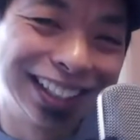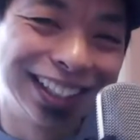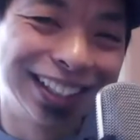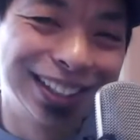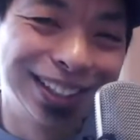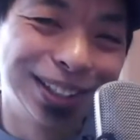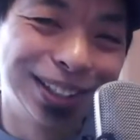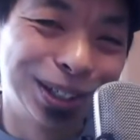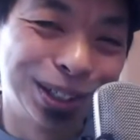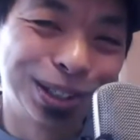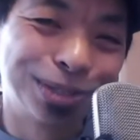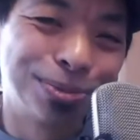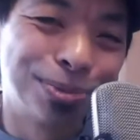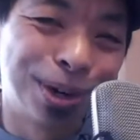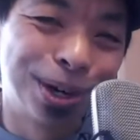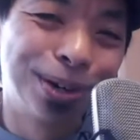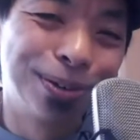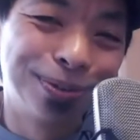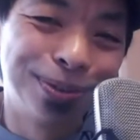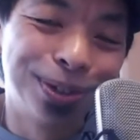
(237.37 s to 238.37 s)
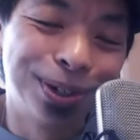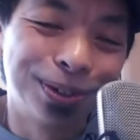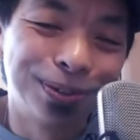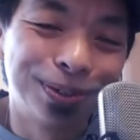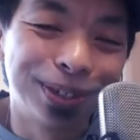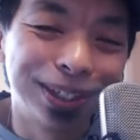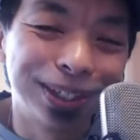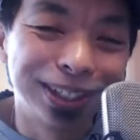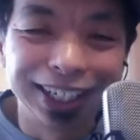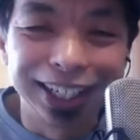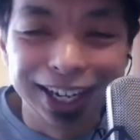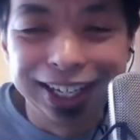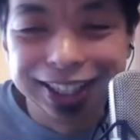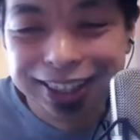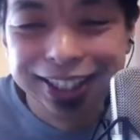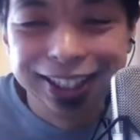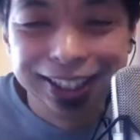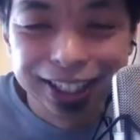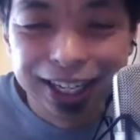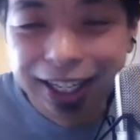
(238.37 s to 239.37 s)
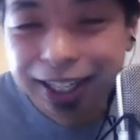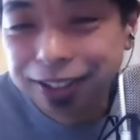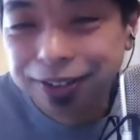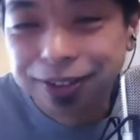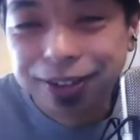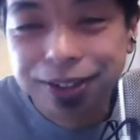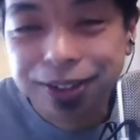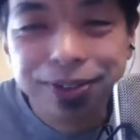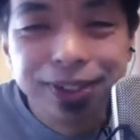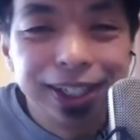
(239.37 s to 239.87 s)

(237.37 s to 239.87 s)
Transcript: to your smartphone, which I, I mm-hmm. think I agree with you. I